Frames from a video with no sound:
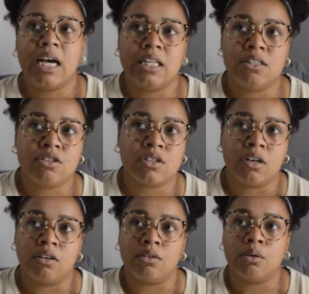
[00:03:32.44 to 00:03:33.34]
And
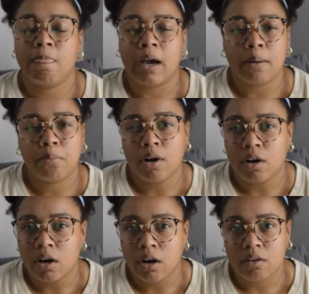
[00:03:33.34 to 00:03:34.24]
so that
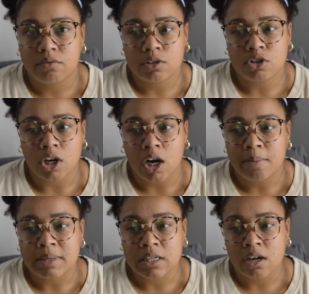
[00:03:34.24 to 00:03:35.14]
part of the
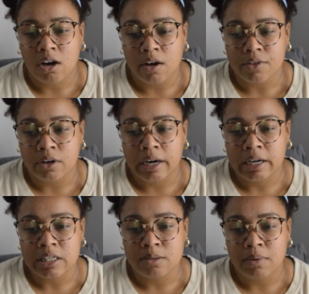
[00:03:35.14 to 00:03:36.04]
job as an author
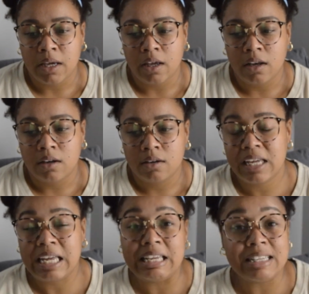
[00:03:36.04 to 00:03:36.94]
has been
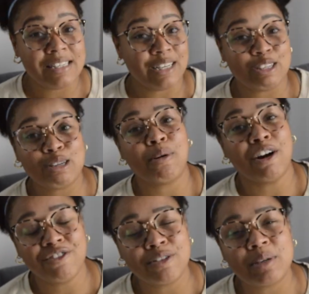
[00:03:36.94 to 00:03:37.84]
the easiest
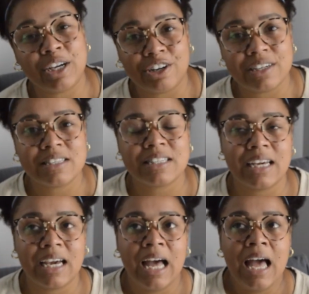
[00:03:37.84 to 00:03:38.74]
part for me,
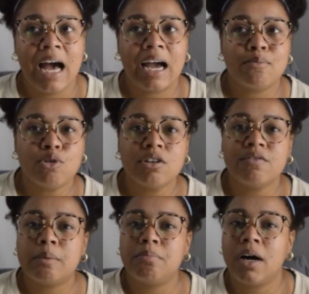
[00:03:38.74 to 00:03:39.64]
honestly. I'm more
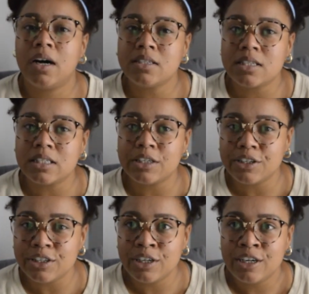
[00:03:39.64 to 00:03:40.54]
of a
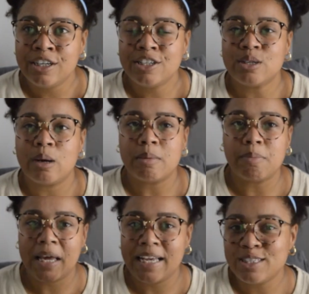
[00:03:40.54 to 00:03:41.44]
puzzler, so I'm a
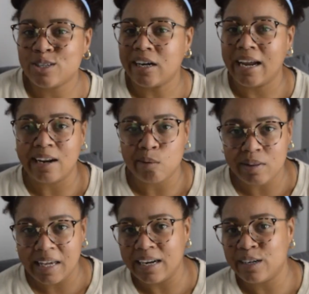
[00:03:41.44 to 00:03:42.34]
pantser and a
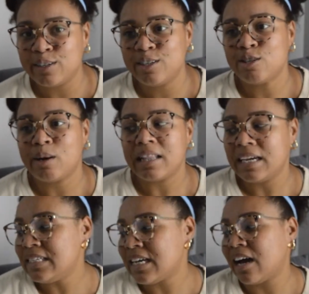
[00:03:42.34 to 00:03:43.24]
planner, so I
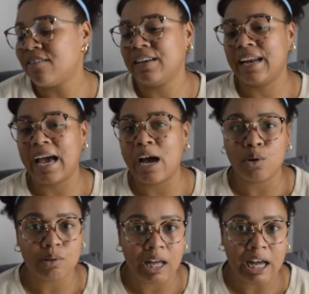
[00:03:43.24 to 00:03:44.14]
like to have an
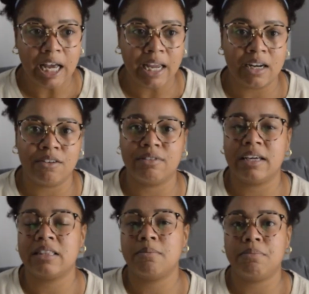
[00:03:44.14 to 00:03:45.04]
outline of
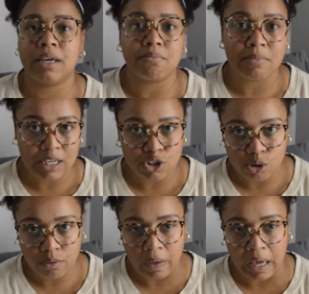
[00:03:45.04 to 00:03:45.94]
like the big
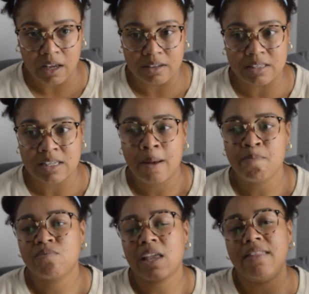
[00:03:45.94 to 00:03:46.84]
major things,
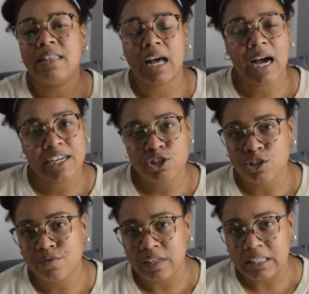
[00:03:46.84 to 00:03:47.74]
and then I
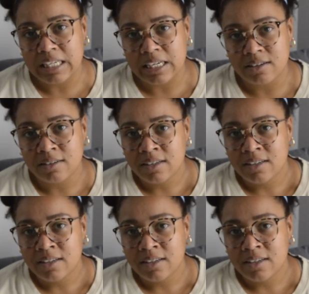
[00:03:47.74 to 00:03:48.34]
just fill in